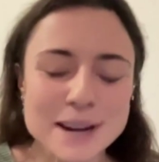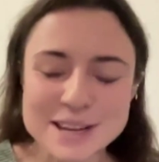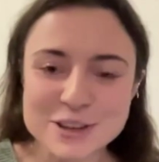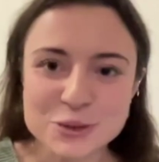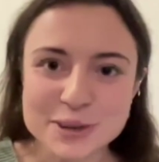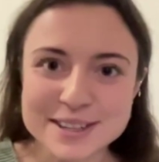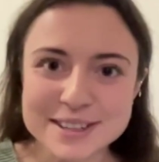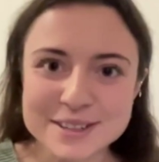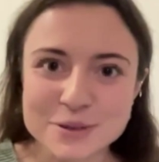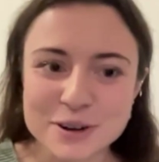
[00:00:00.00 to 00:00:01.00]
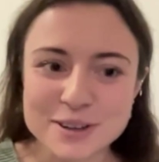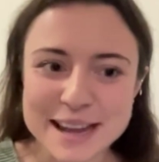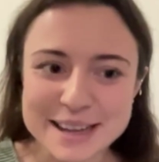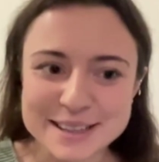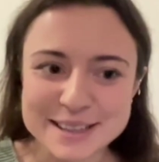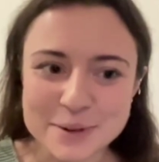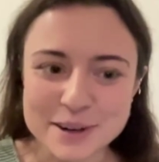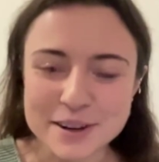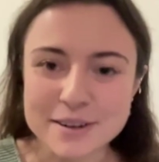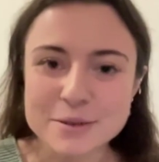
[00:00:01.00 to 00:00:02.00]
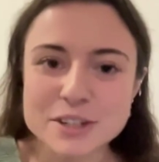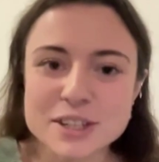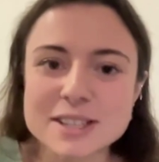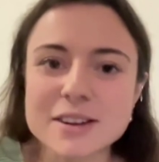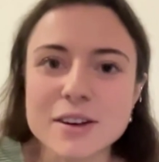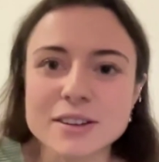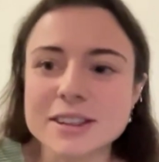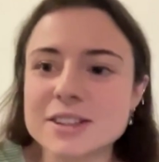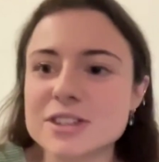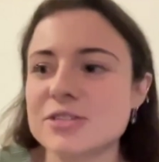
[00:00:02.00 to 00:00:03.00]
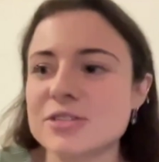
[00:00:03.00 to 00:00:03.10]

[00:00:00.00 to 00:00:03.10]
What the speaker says: Please join us for our next seminar, which is on